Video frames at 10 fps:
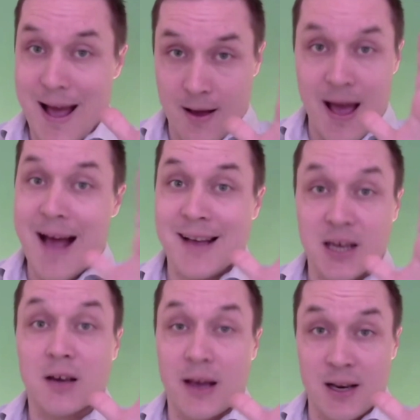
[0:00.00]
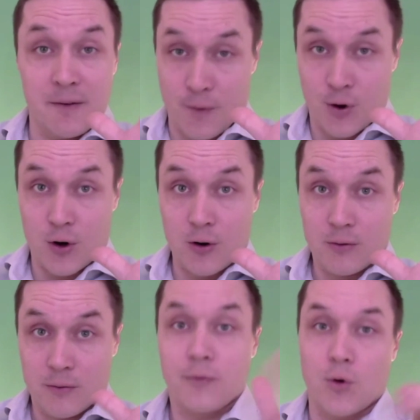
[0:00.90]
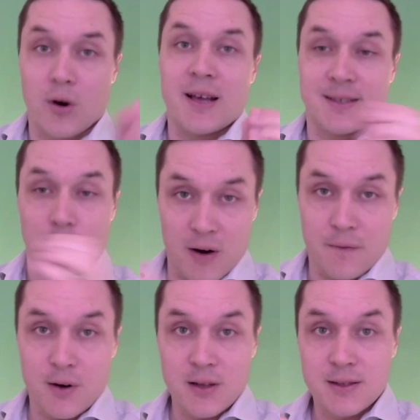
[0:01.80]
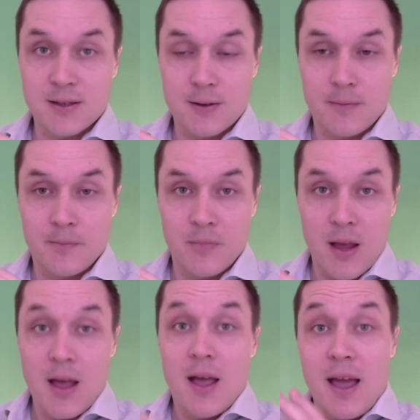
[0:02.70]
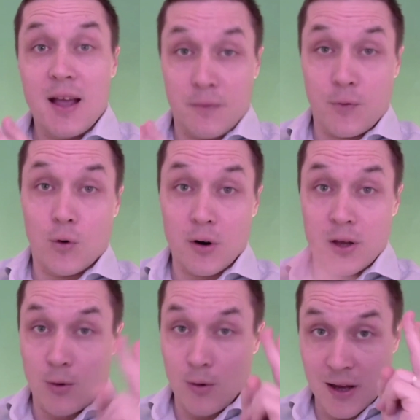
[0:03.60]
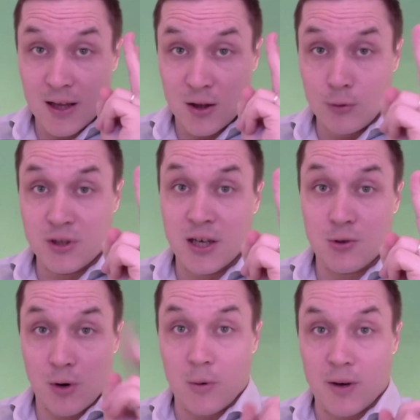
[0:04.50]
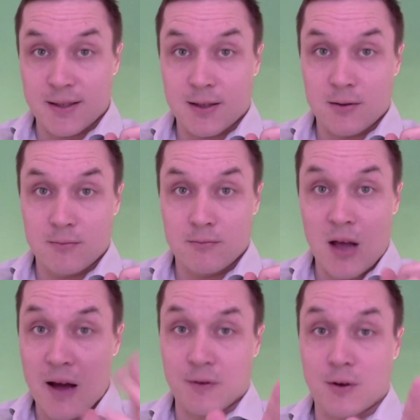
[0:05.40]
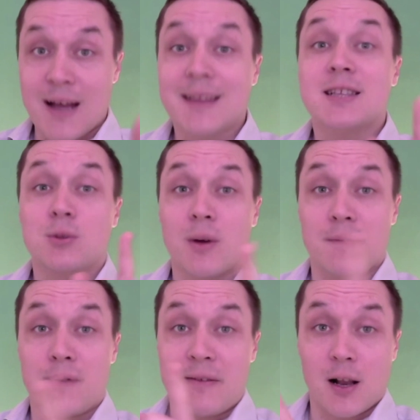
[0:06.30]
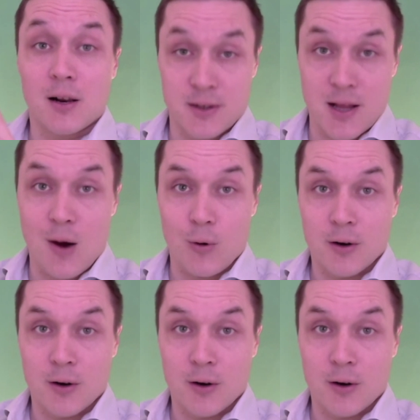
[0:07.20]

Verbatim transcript: asking any further for as a reference. And four, you only get two change requests. After that, it's $25 an hour.